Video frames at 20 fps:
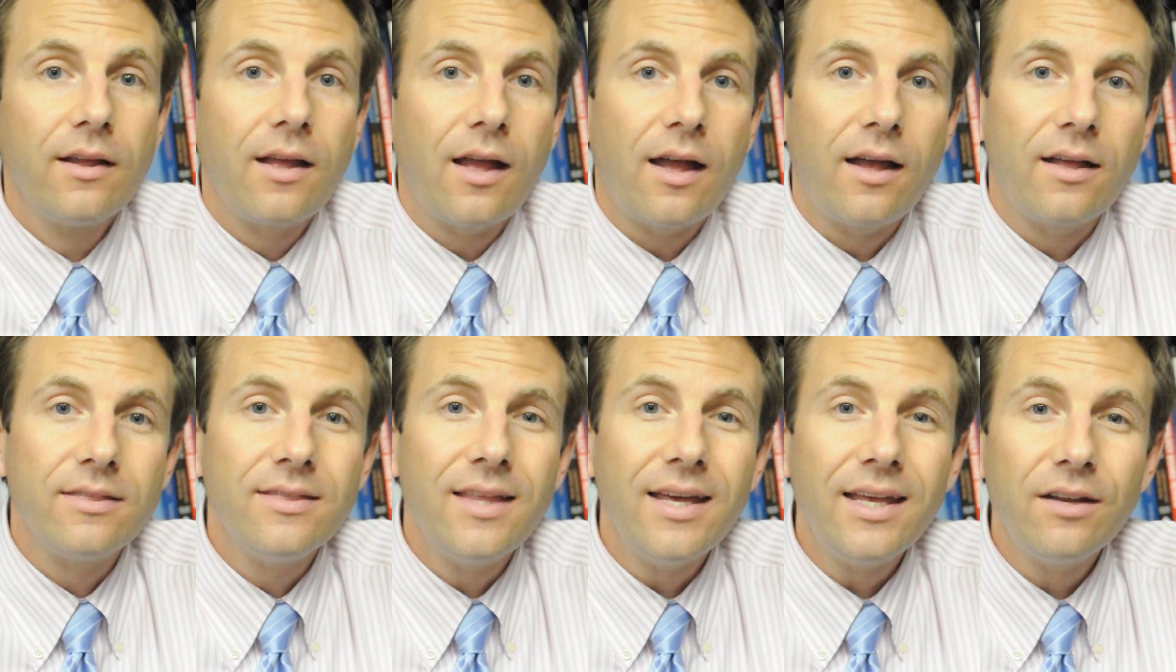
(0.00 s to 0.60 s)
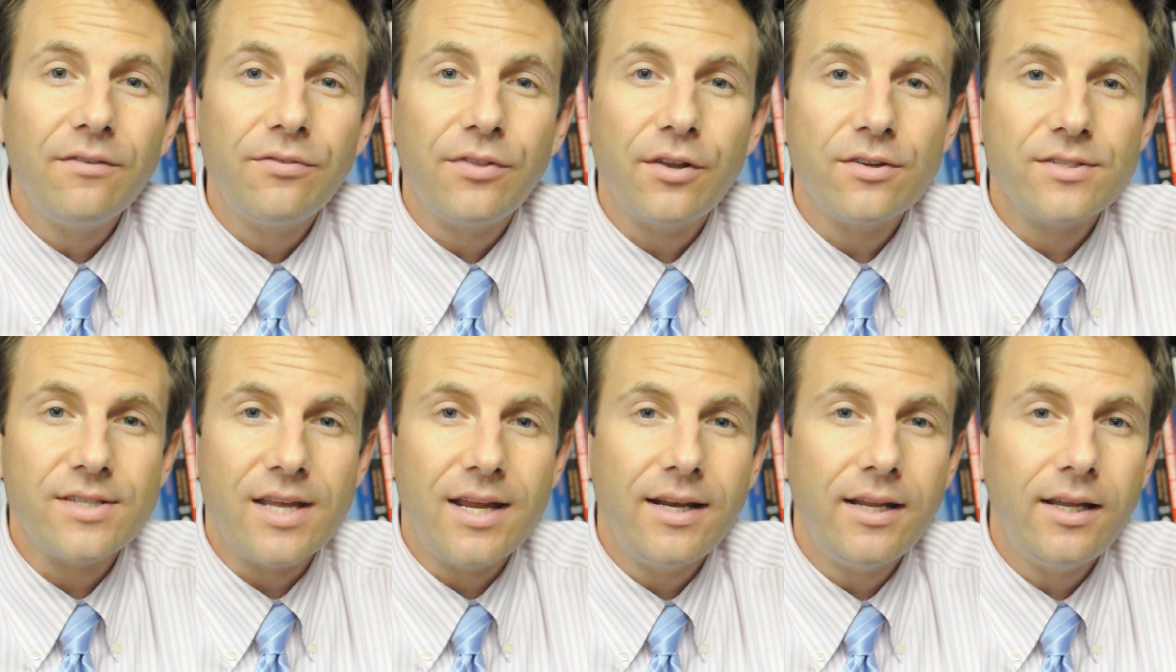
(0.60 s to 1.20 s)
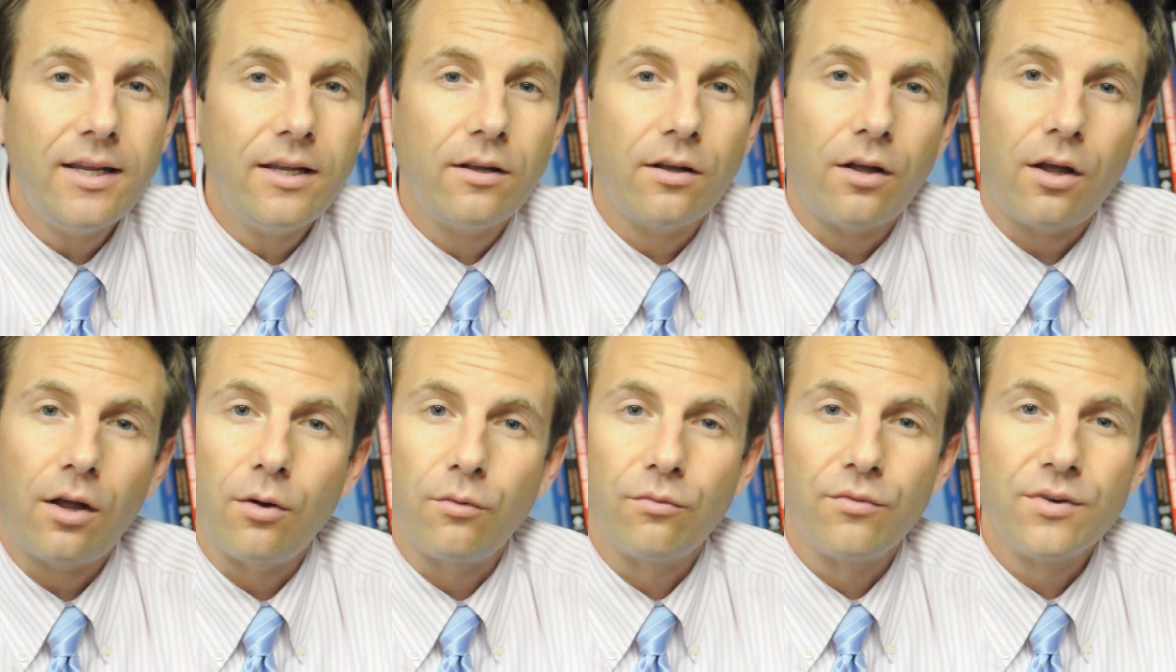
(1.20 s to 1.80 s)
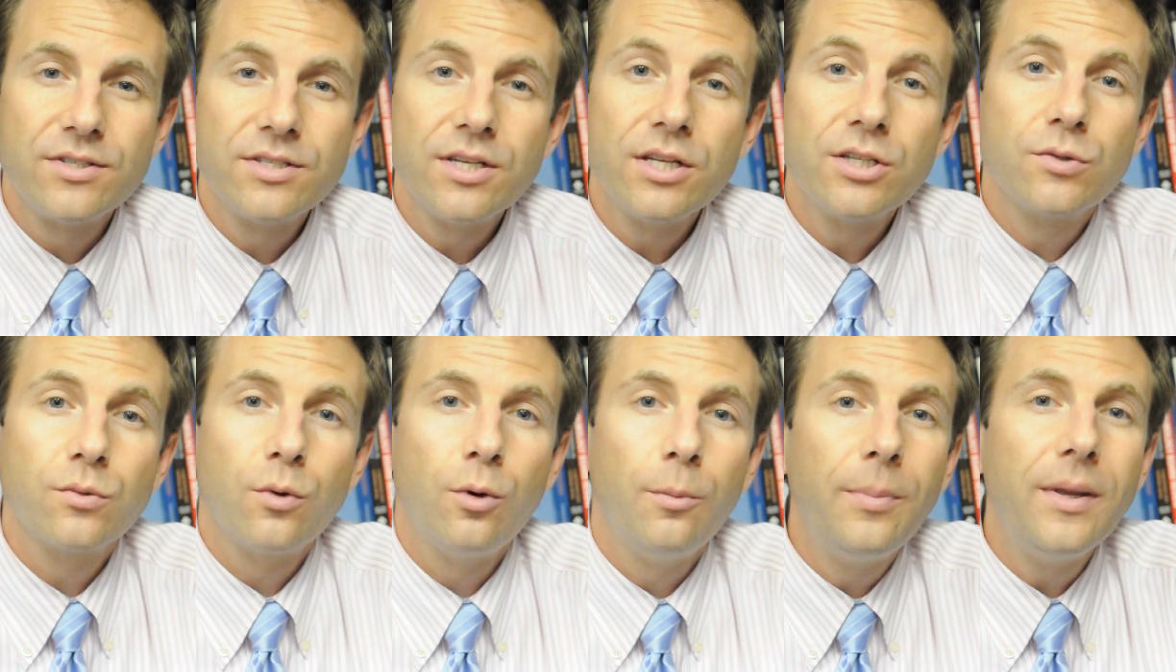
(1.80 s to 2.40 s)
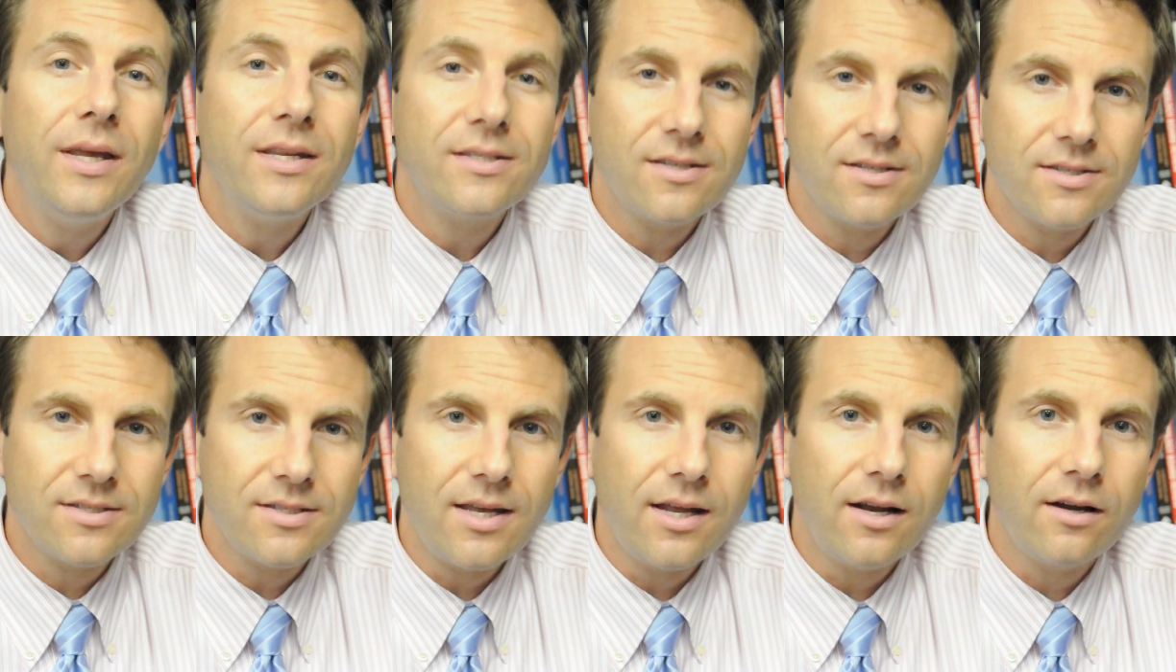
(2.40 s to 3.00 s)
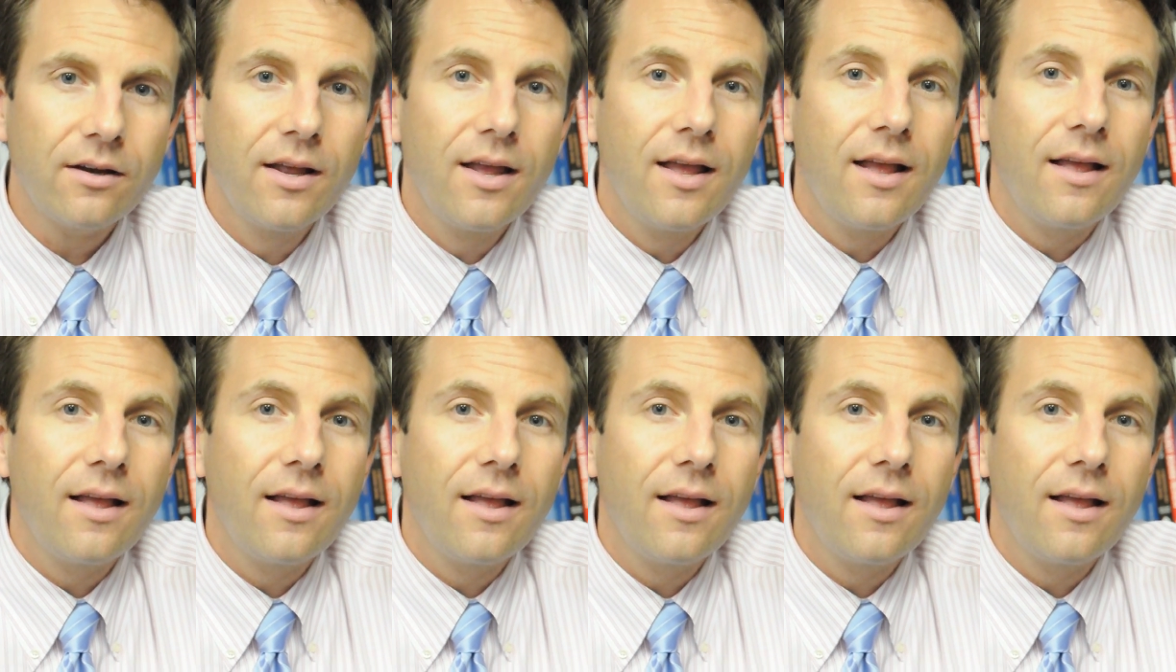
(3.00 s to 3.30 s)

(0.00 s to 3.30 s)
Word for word: Uh, then if there's any uh, residual pieces there,